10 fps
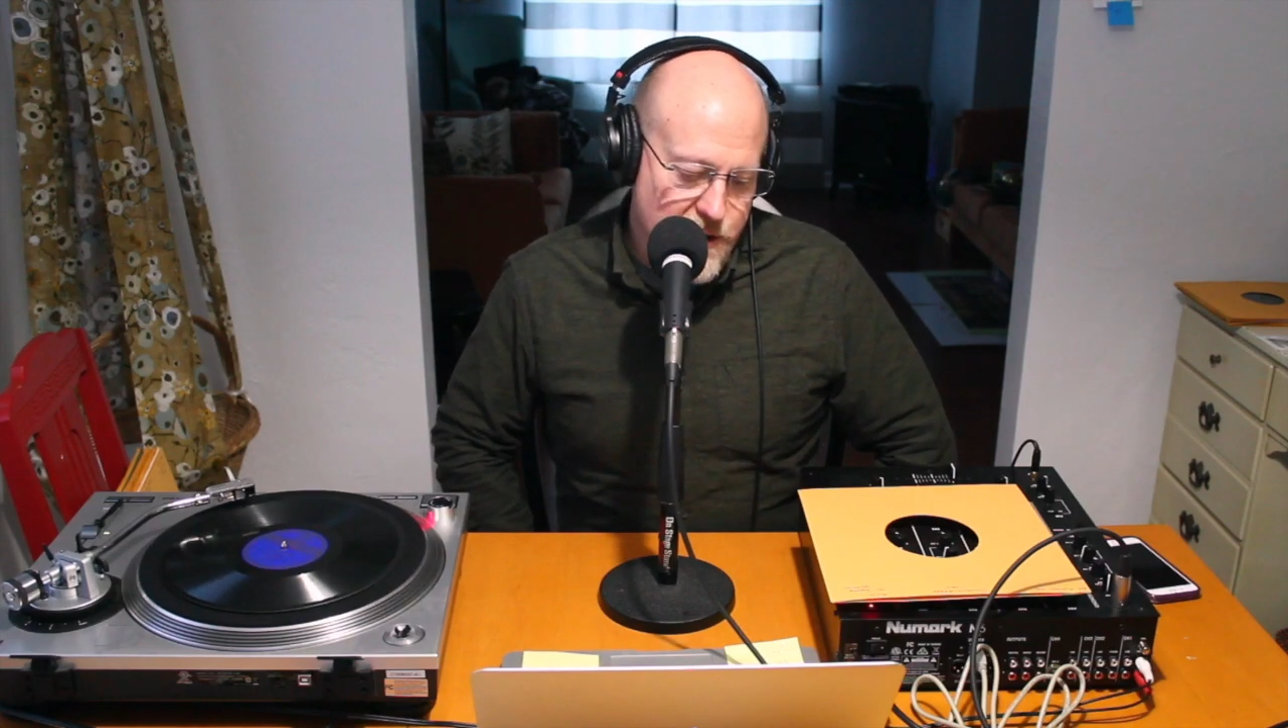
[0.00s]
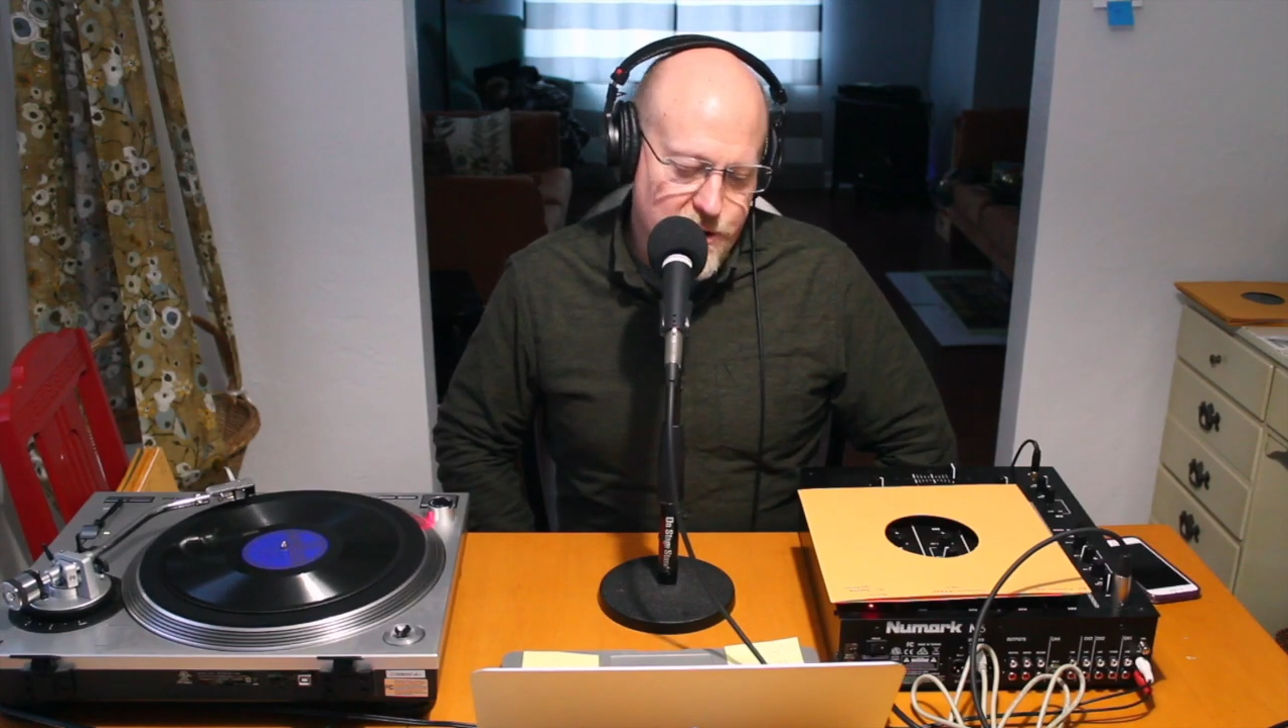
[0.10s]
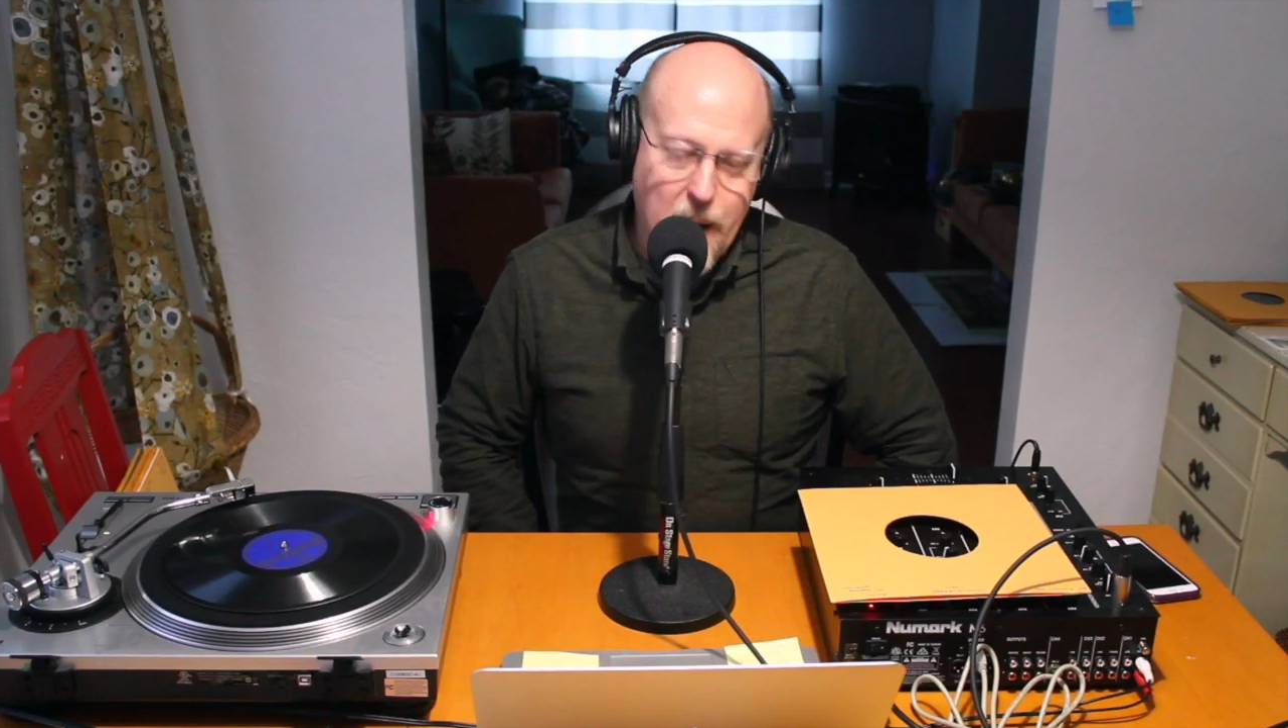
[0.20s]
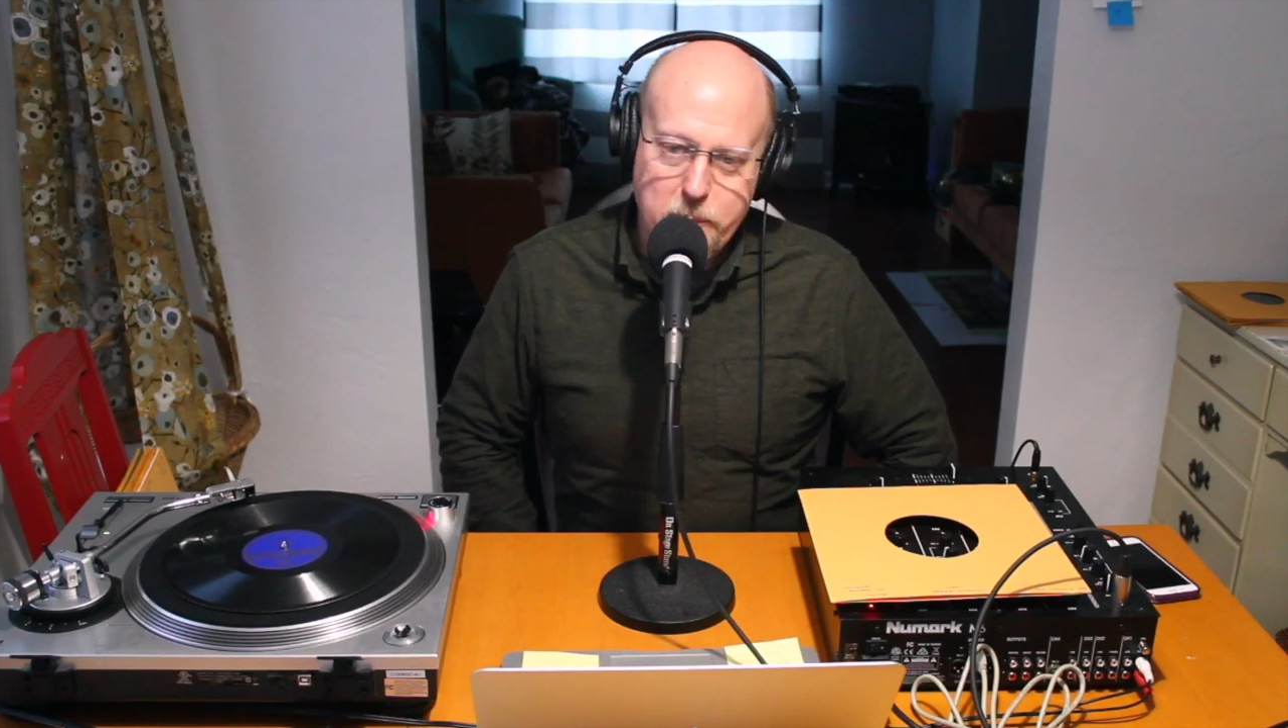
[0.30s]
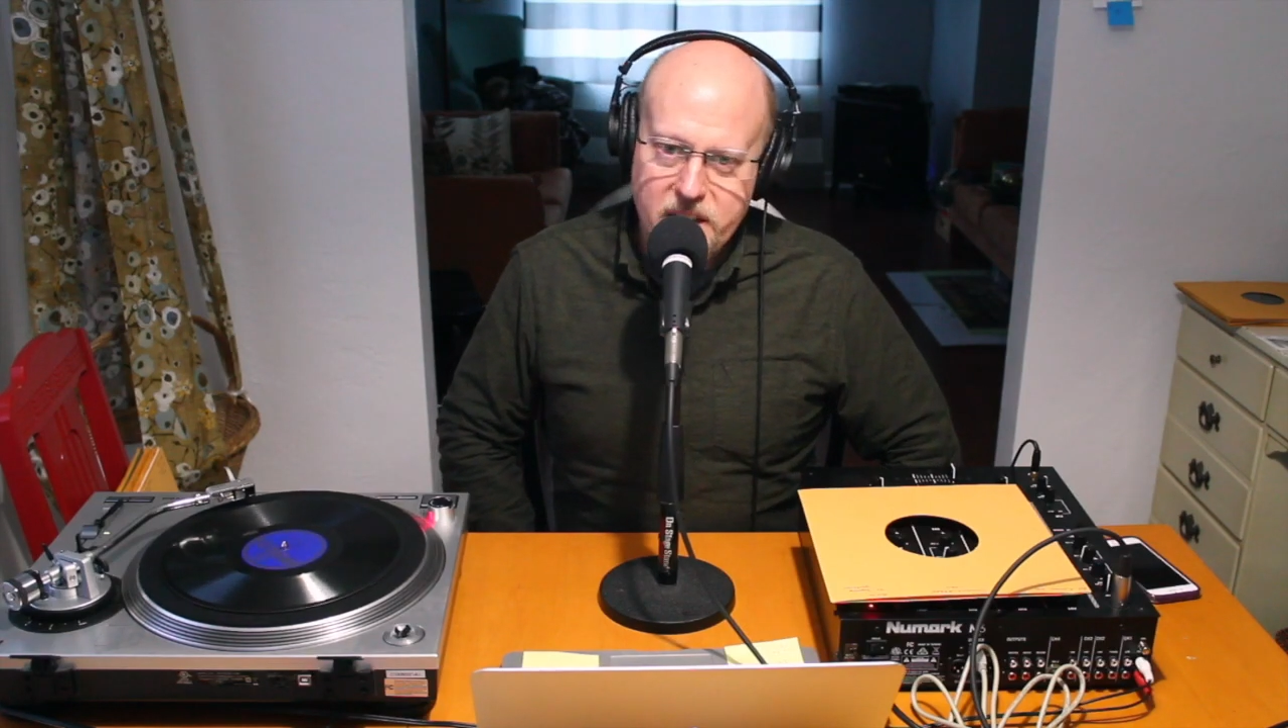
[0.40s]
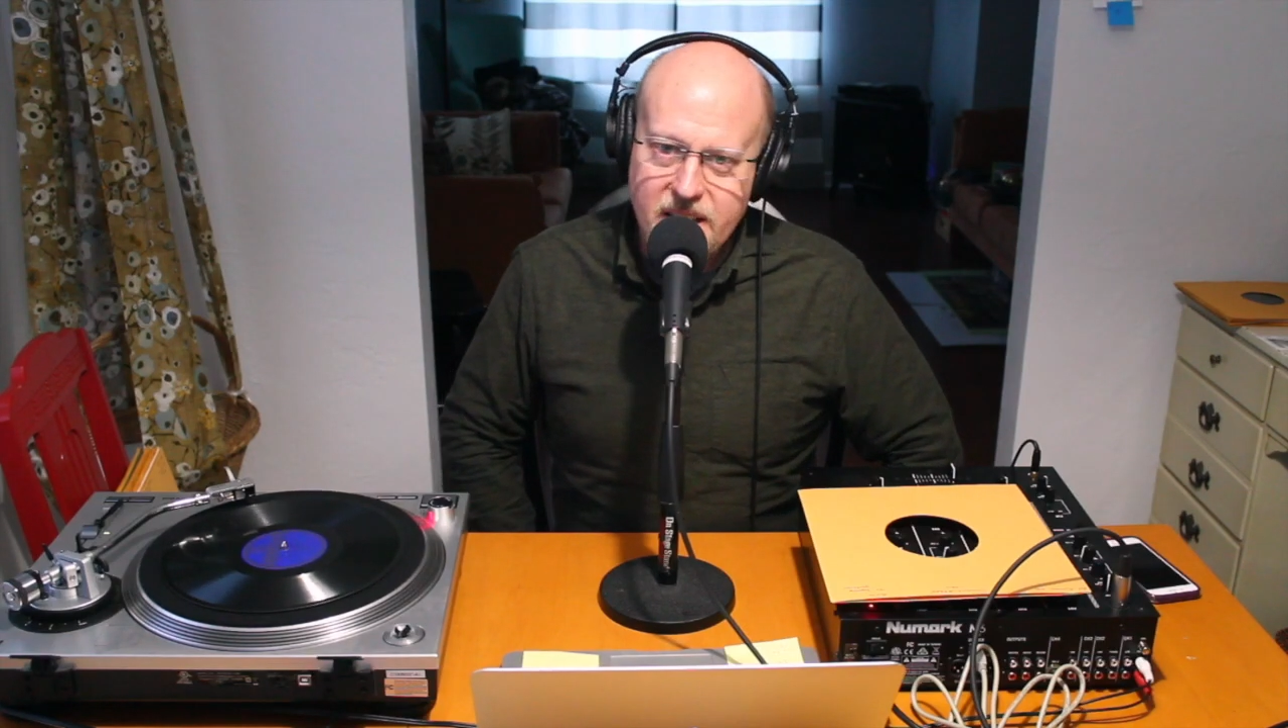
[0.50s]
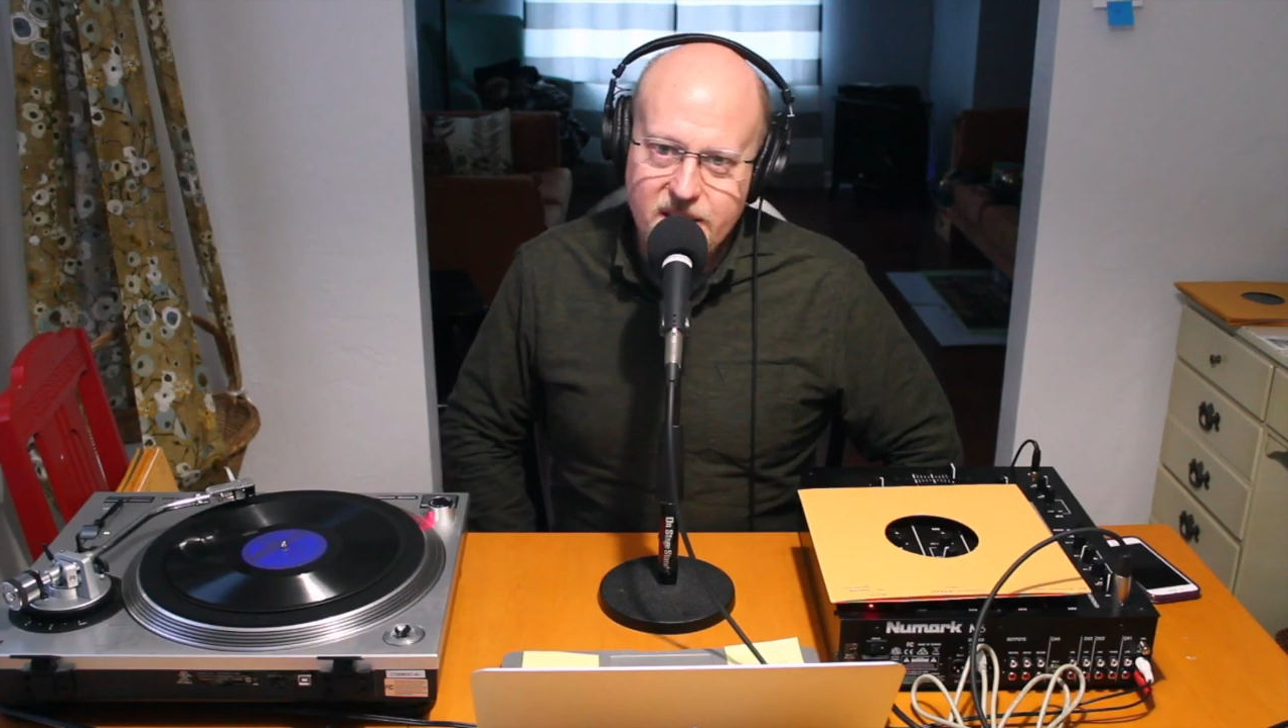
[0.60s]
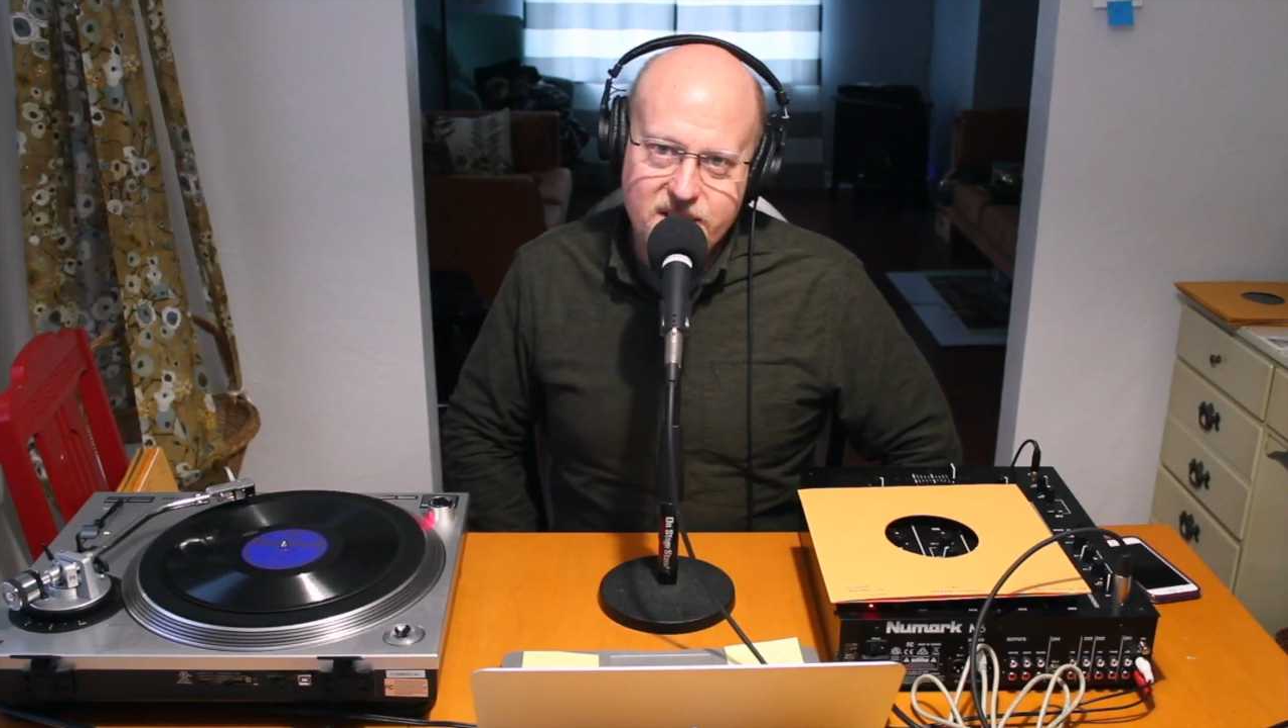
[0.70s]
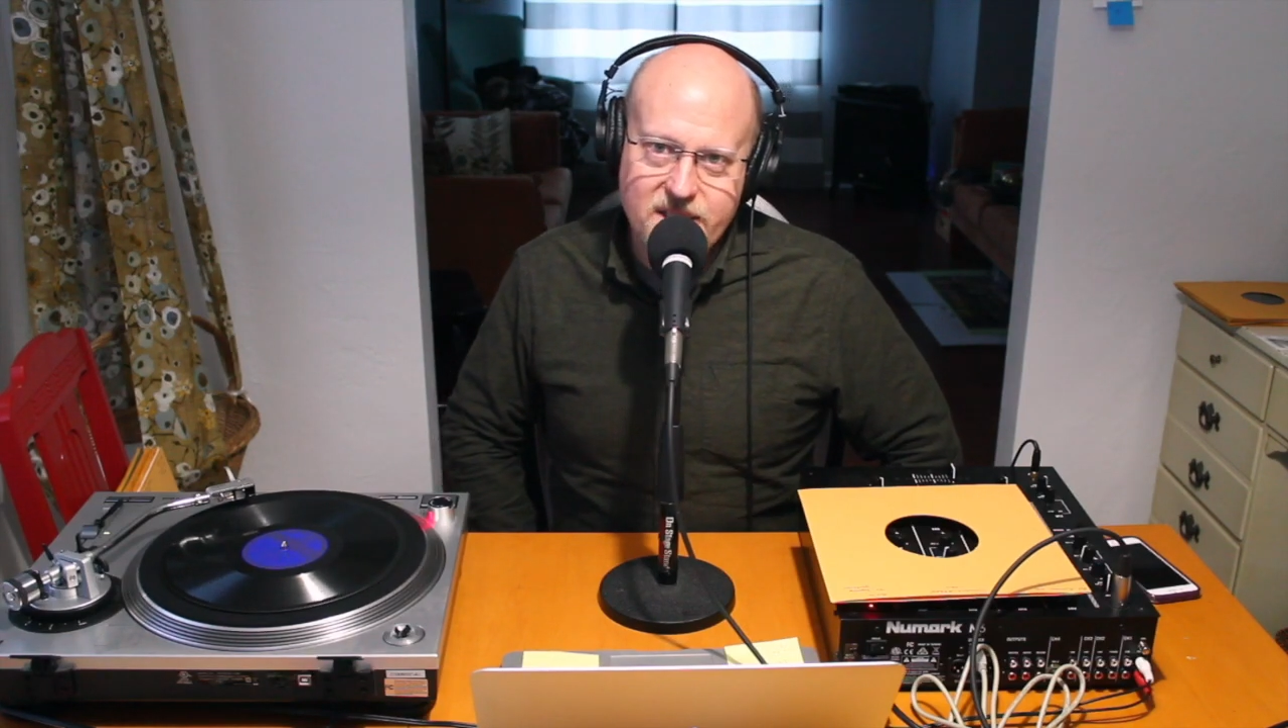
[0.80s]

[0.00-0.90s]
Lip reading: Japanese